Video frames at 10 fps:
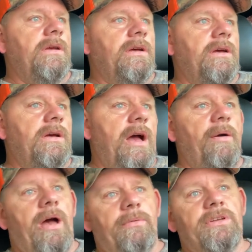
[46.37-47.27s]

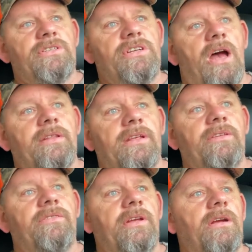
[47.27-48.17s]
I would have shot
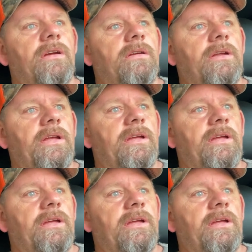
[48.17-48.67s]
these deer